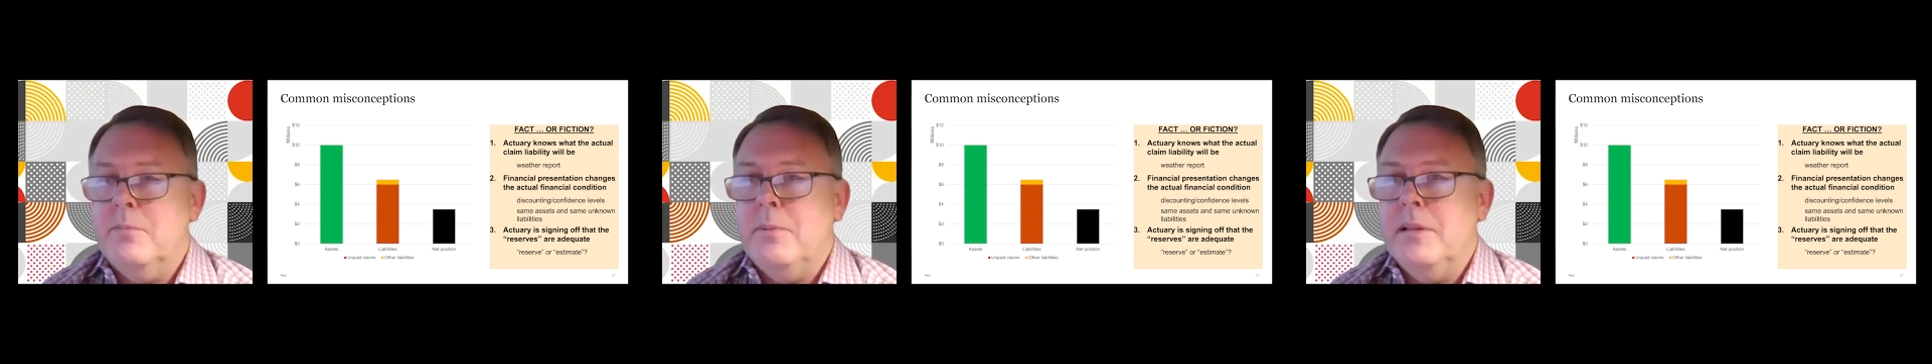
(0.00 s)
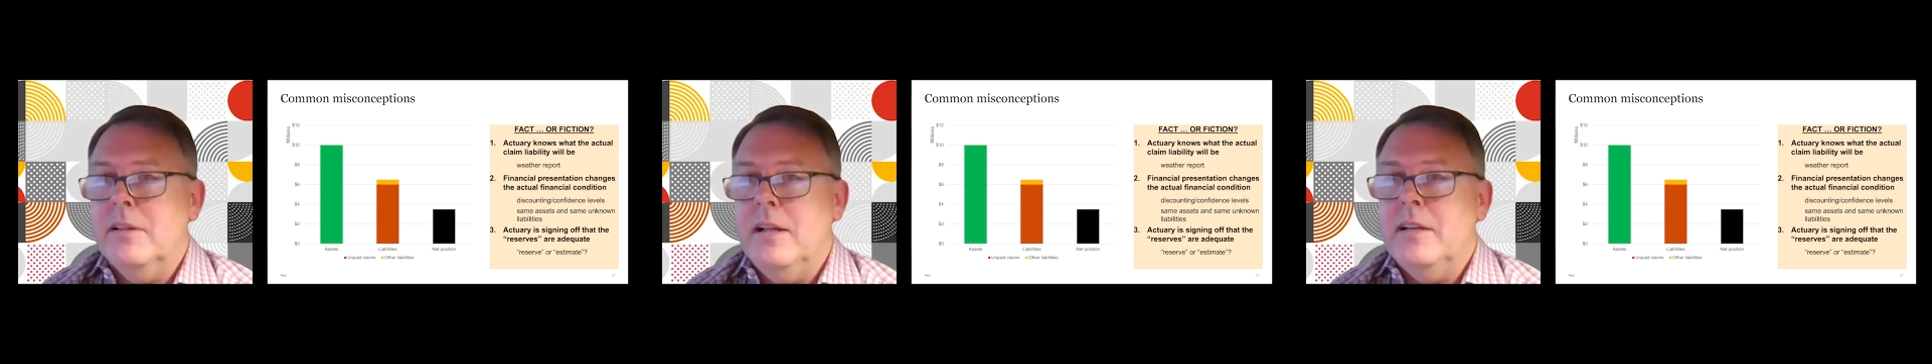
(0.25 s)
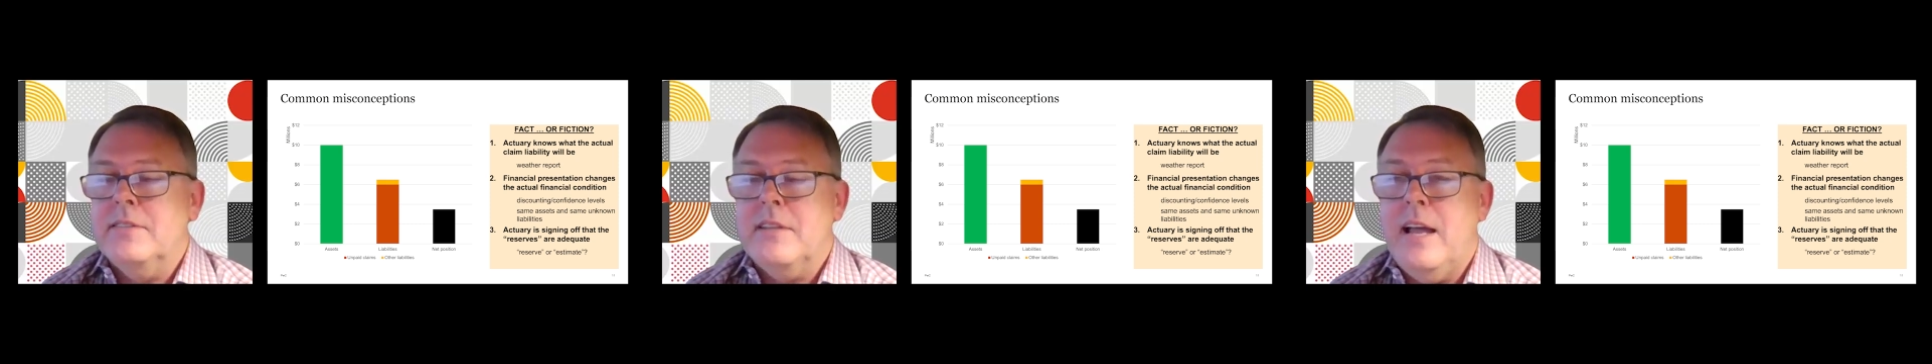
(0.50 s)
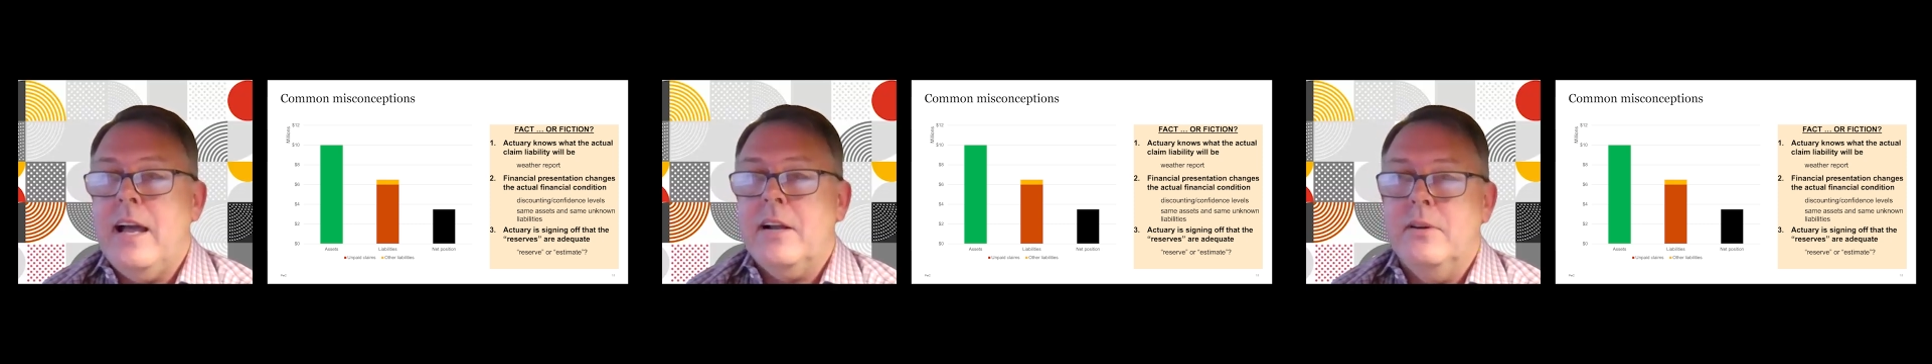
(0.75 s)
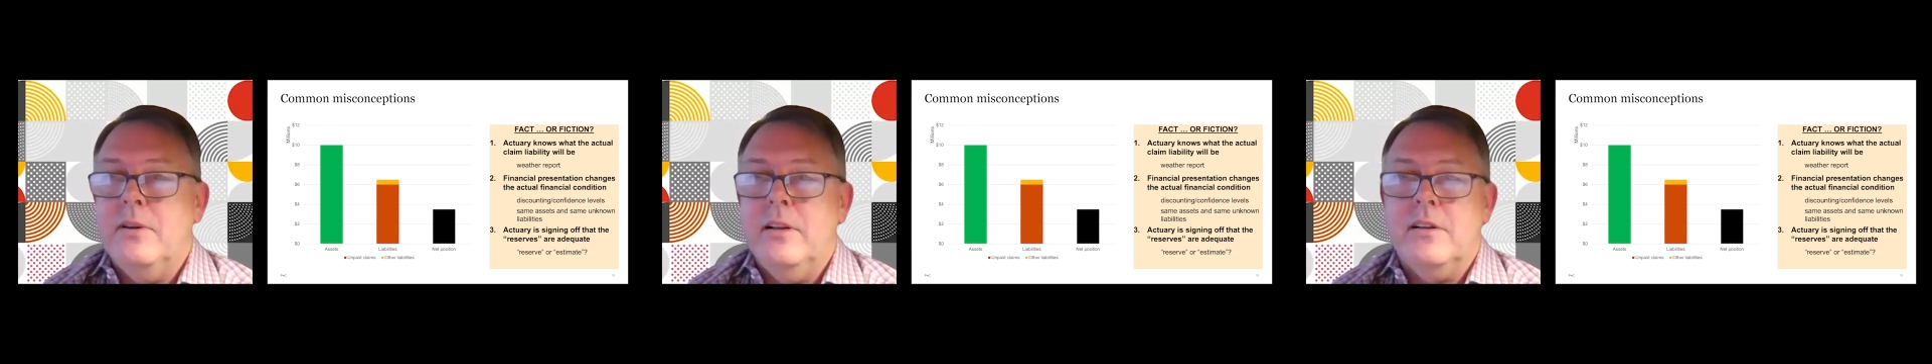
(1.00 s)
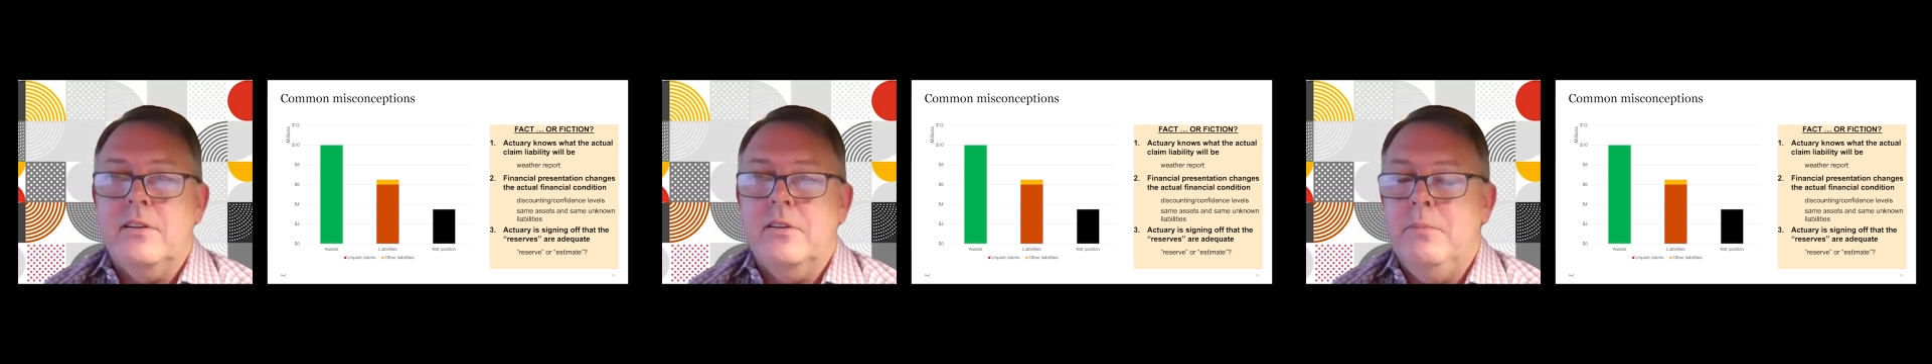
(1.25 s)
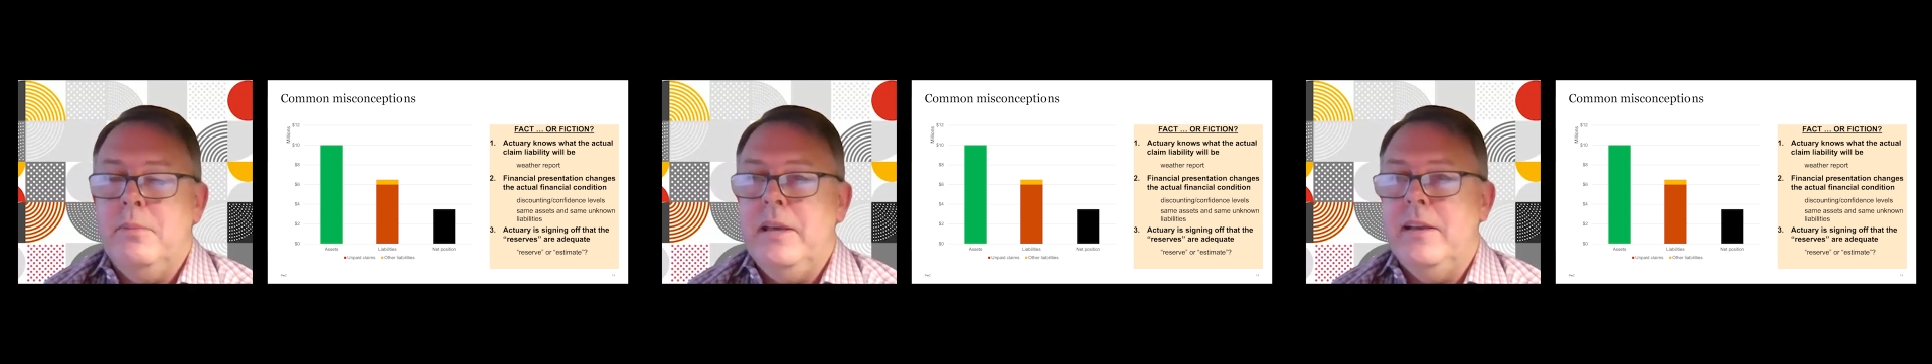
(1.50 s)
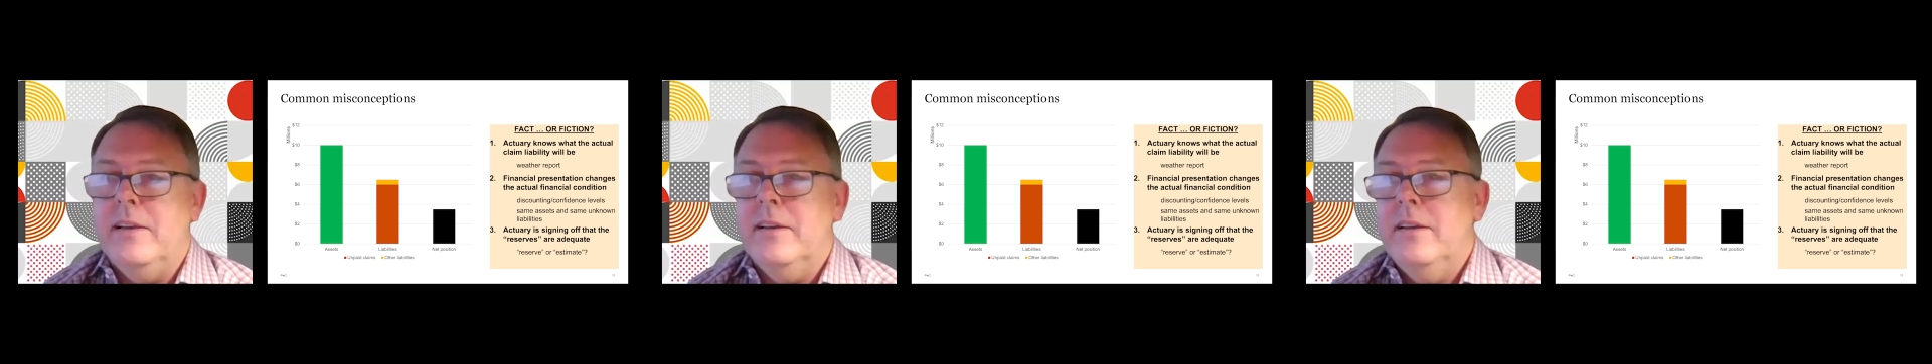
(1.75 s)
probably the less accurate it could
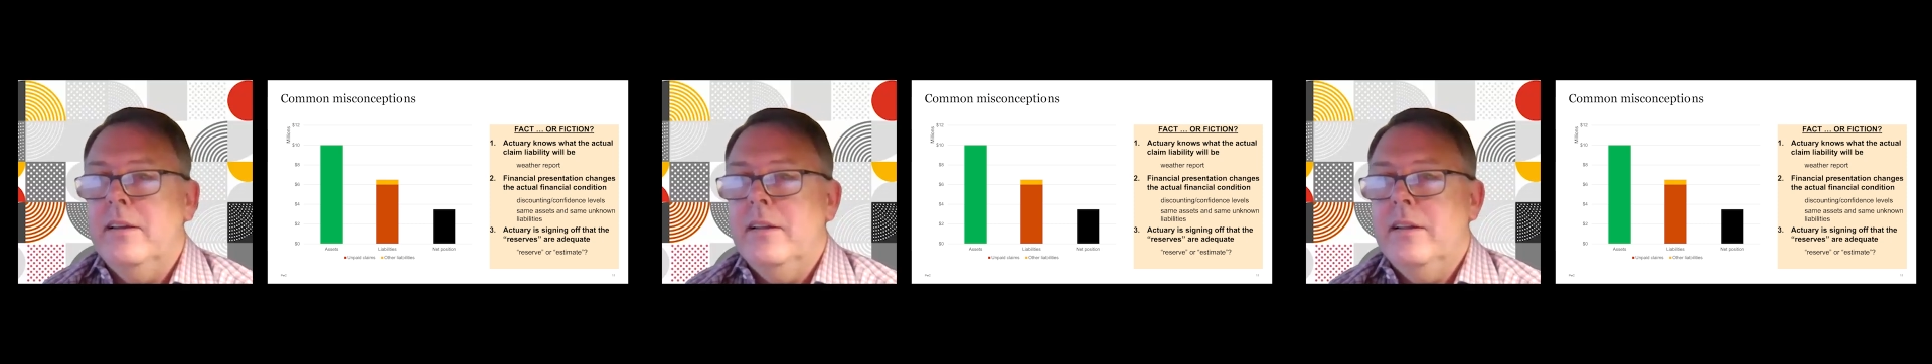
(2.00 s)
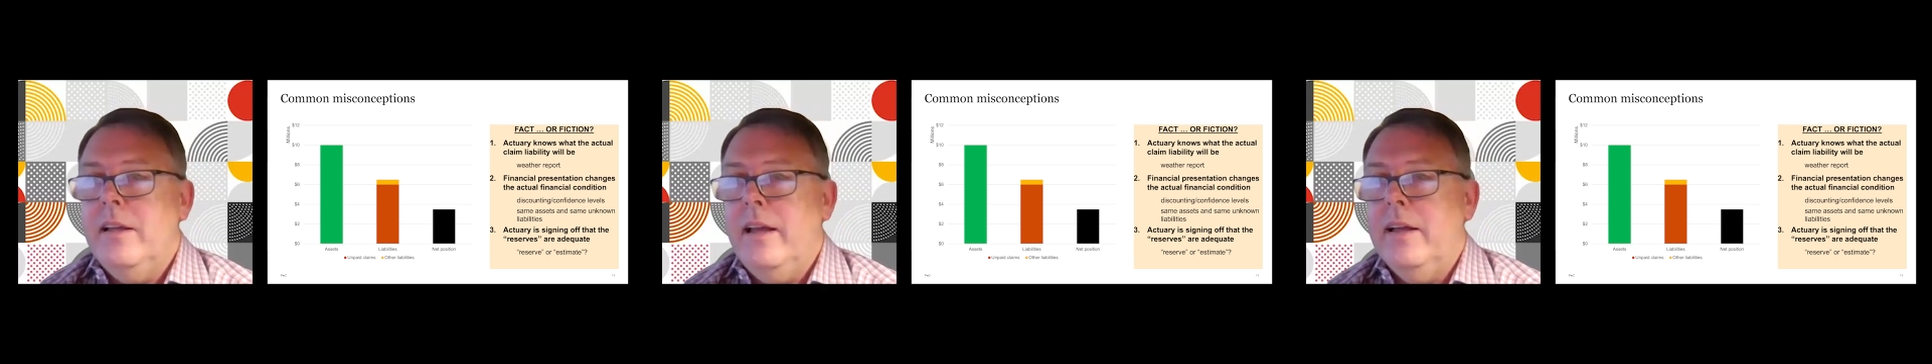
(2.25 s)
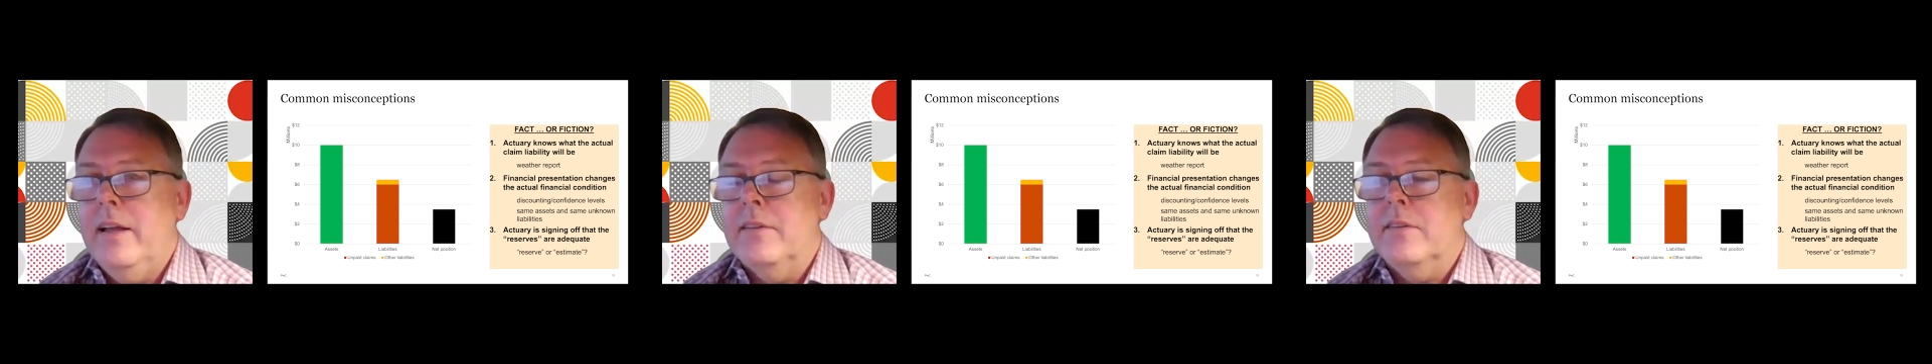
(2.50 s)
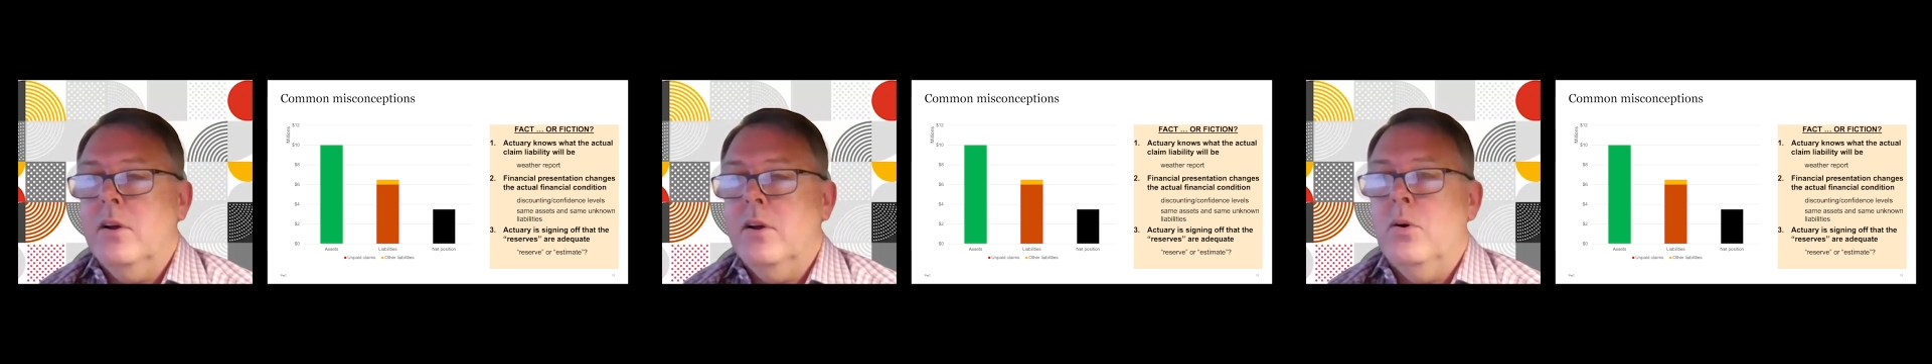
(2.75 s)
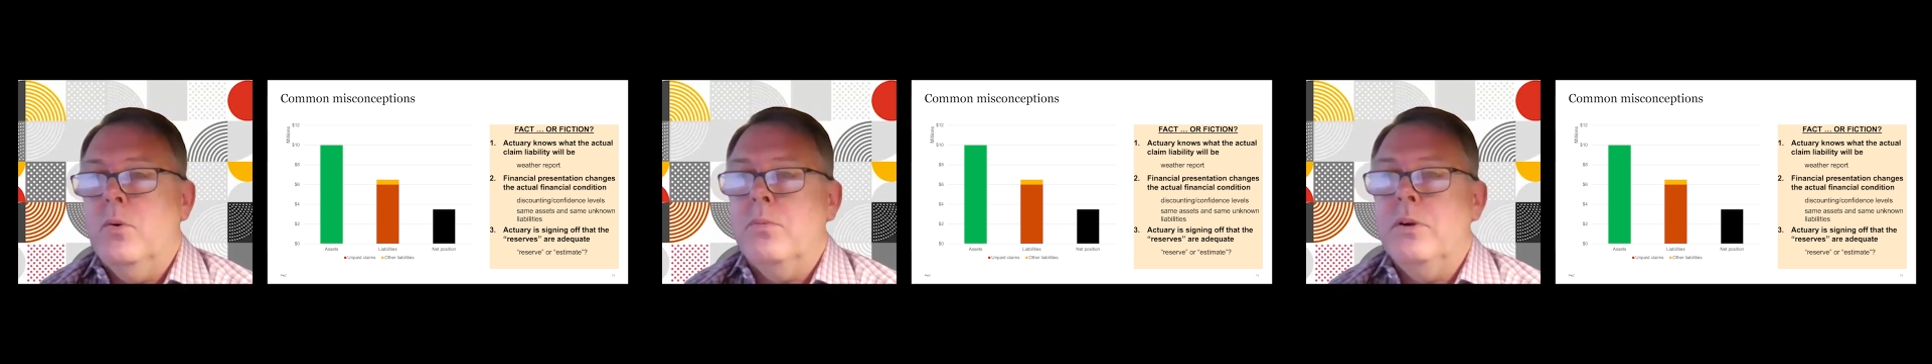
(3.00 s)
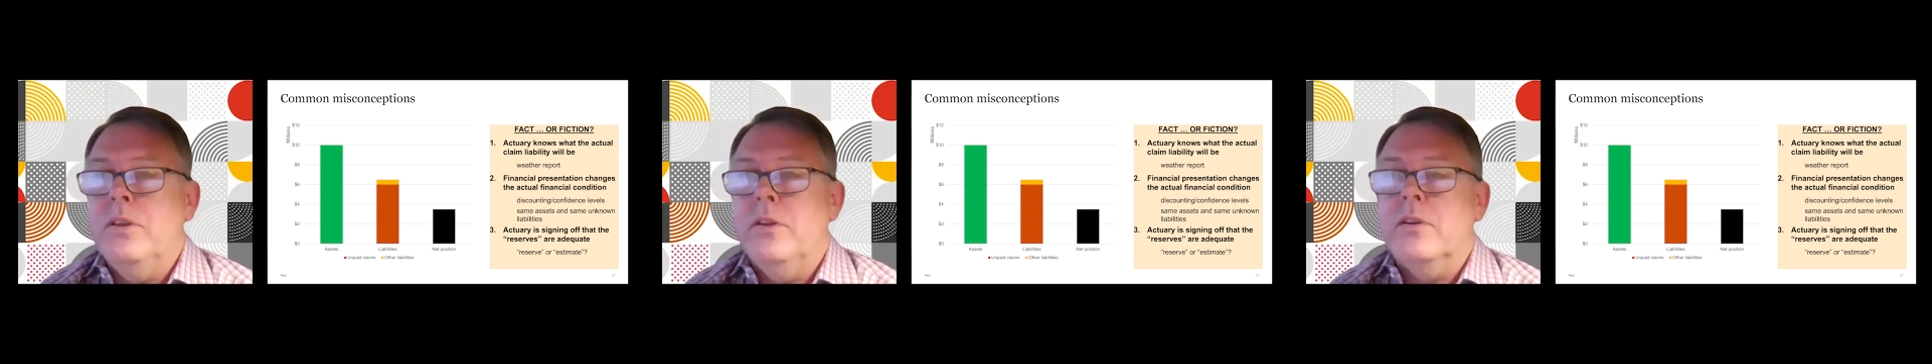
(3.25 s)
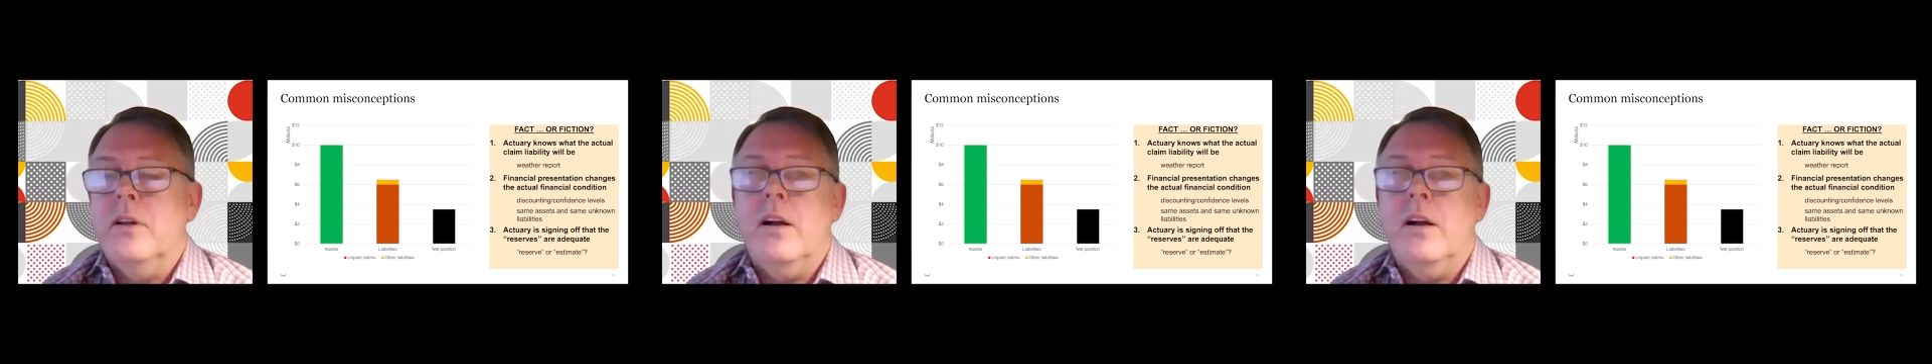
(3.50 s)
be. And so when you're